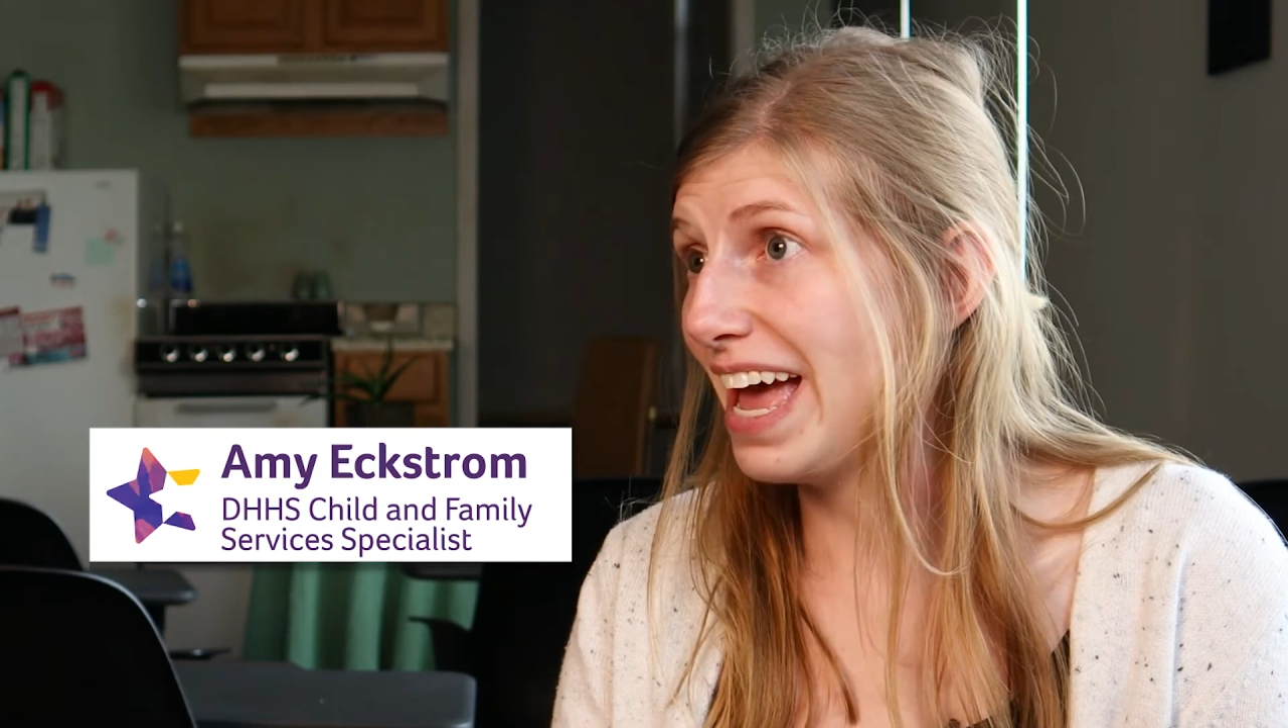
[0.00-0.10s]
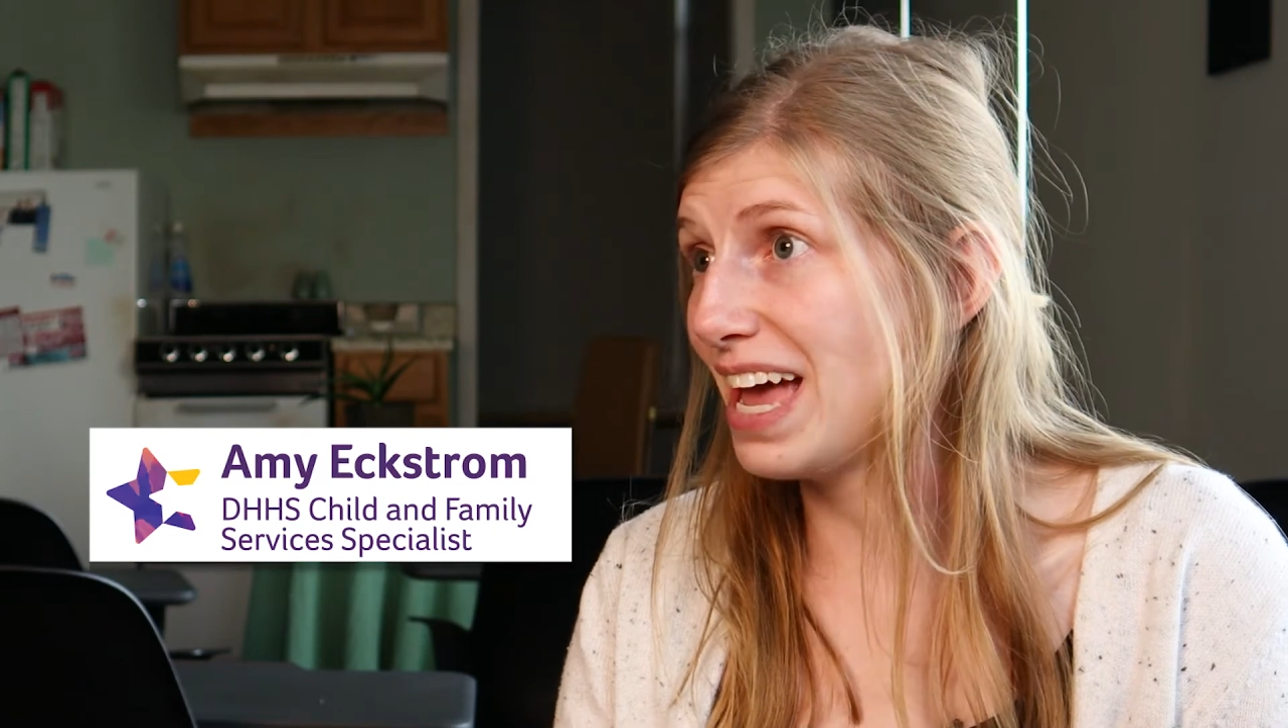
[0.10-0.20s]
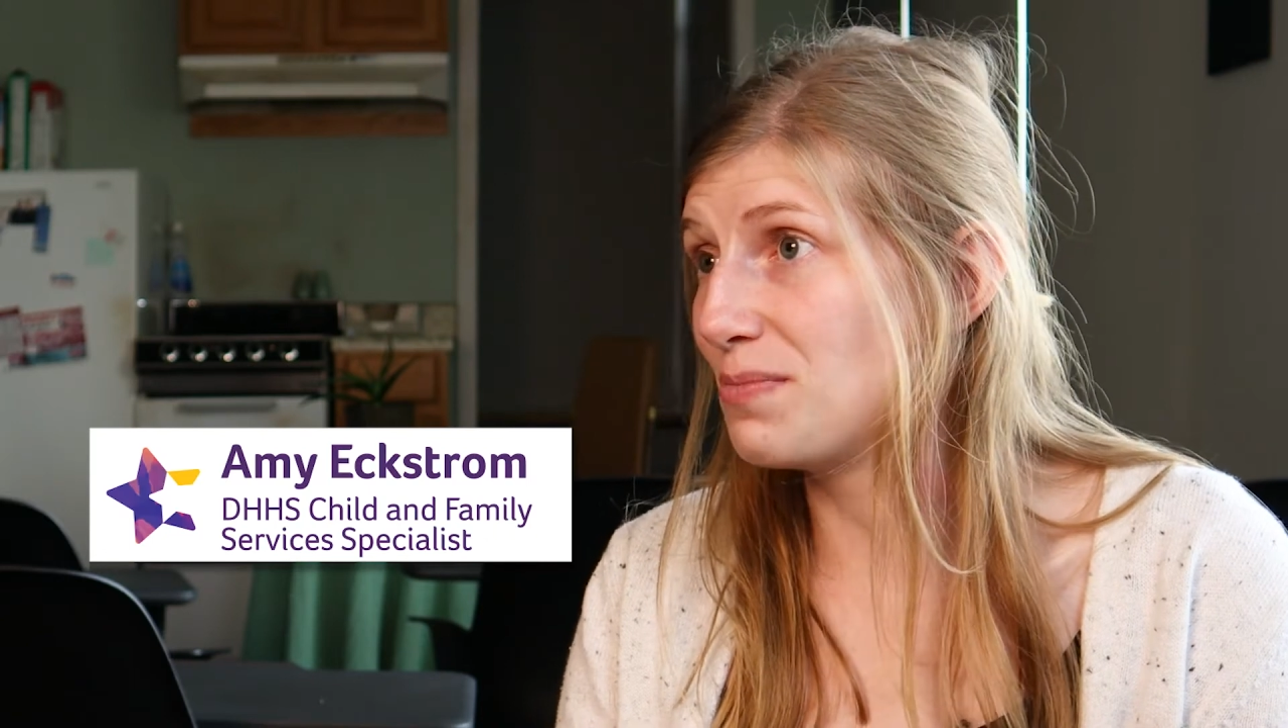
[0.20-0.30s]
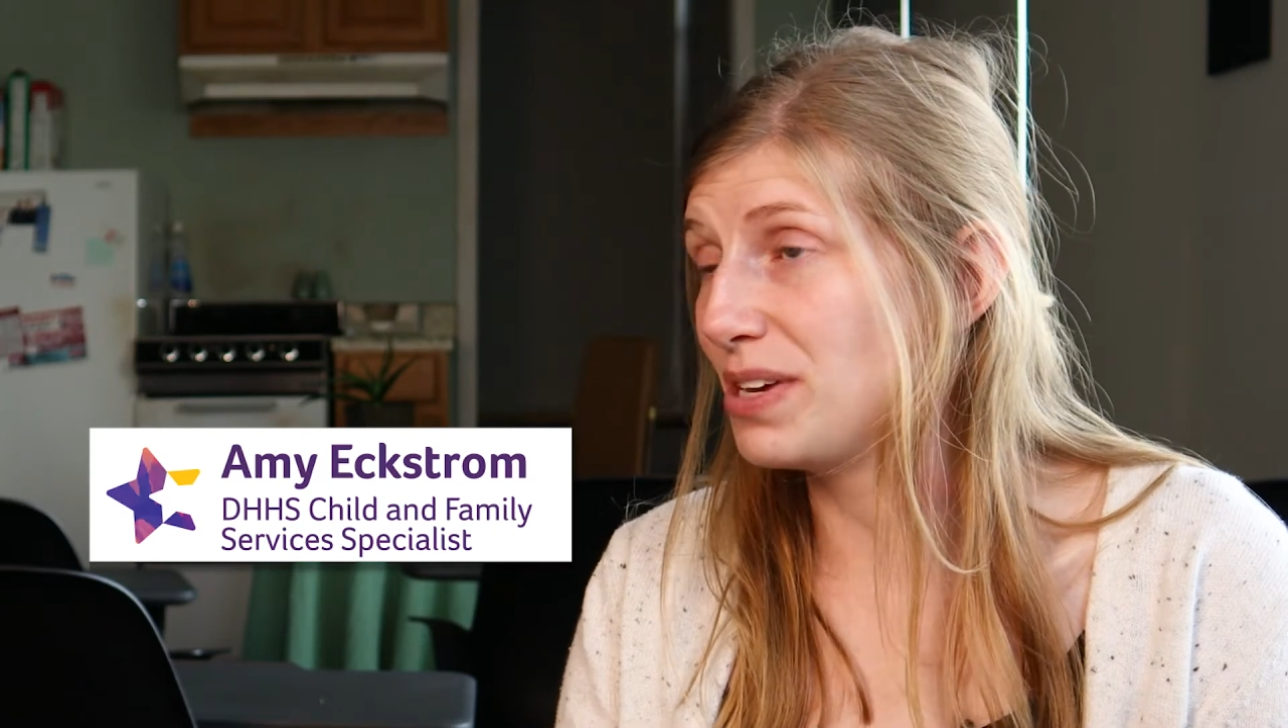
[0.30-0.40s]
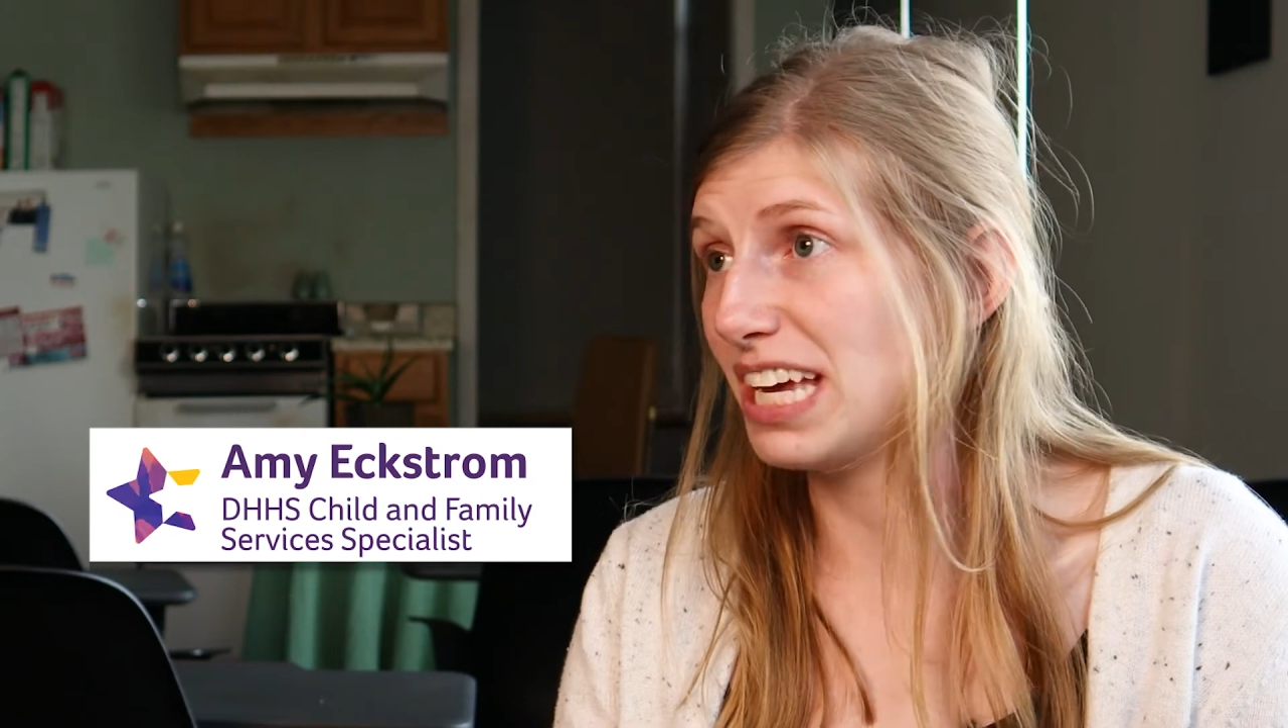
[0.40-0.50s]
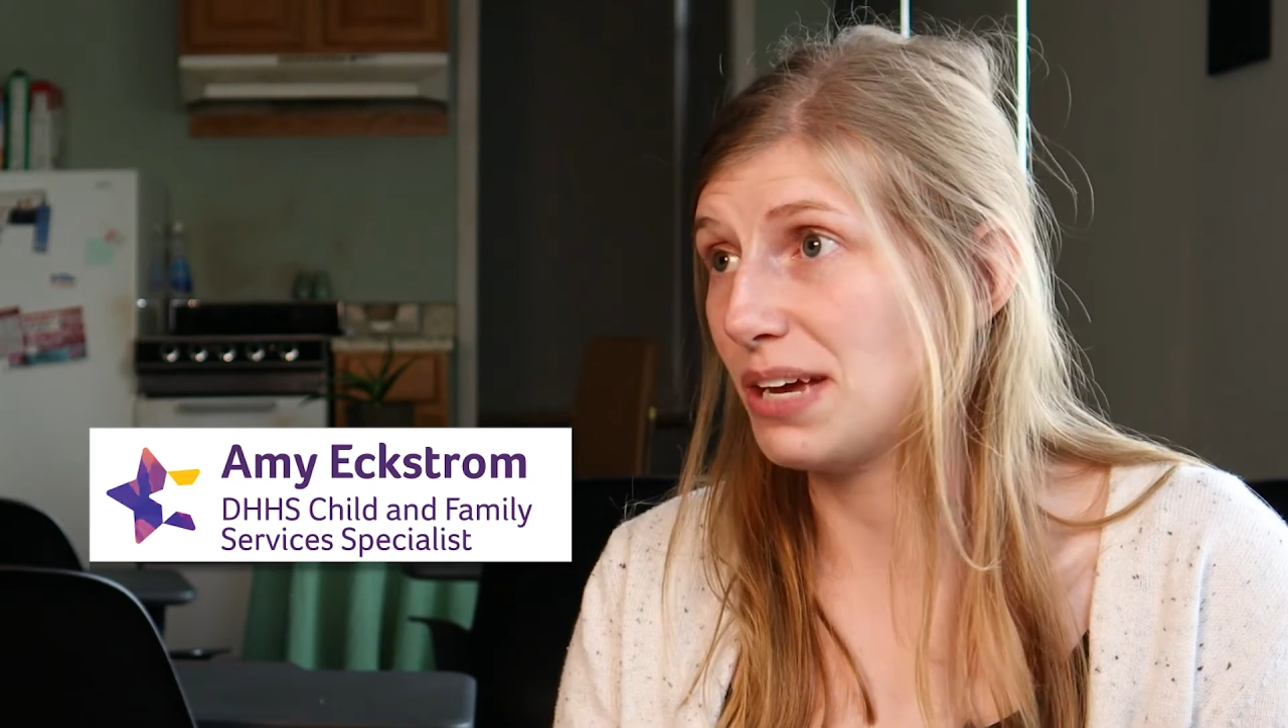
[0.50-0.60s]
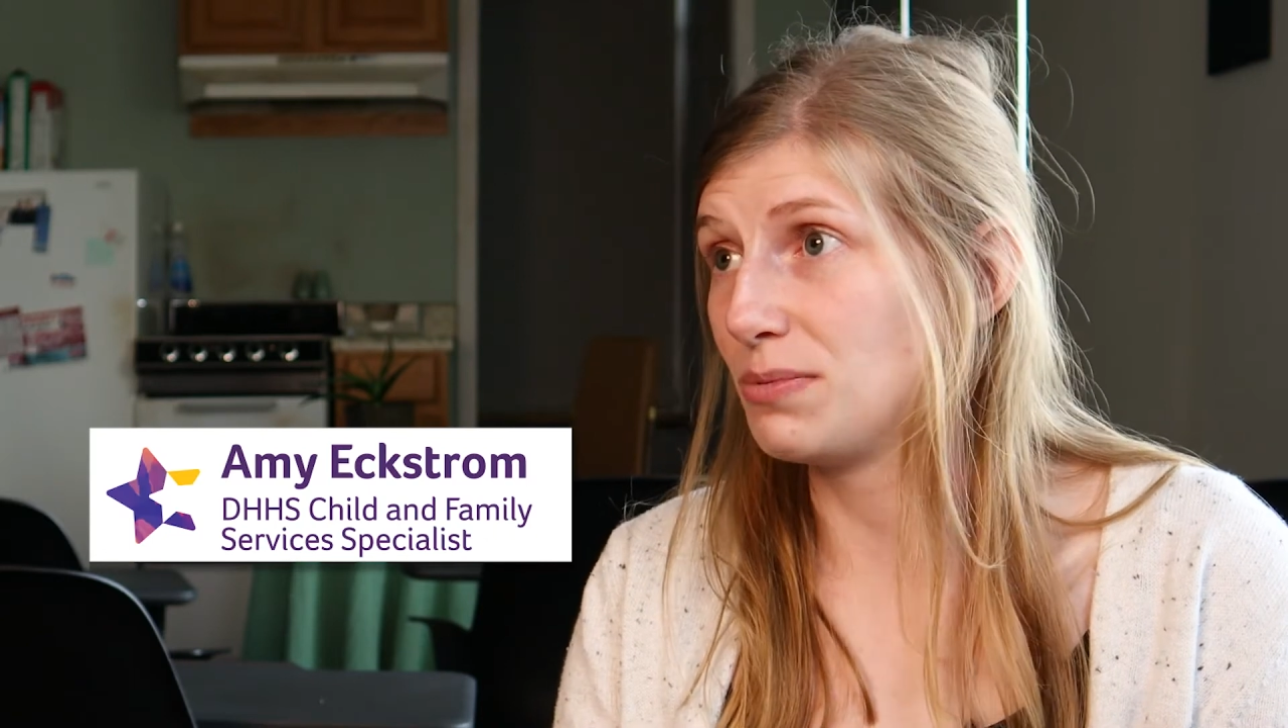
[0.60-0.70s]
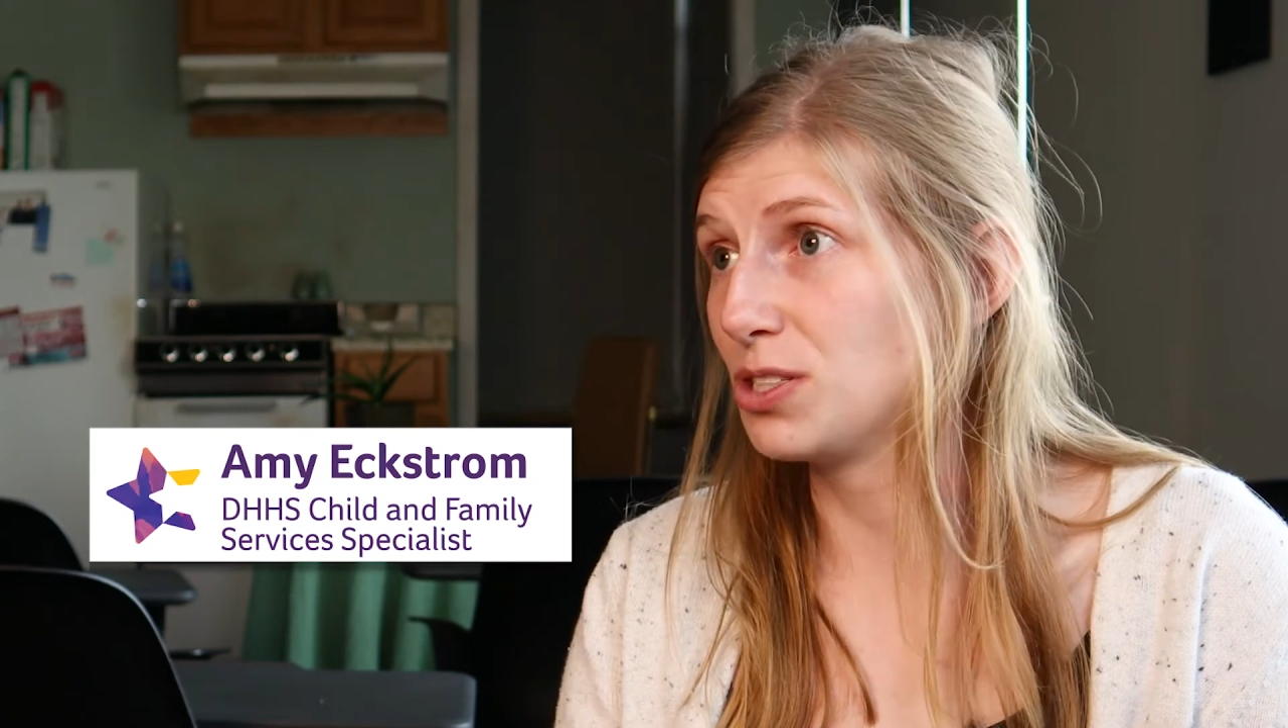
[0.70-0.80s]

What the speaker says: and being able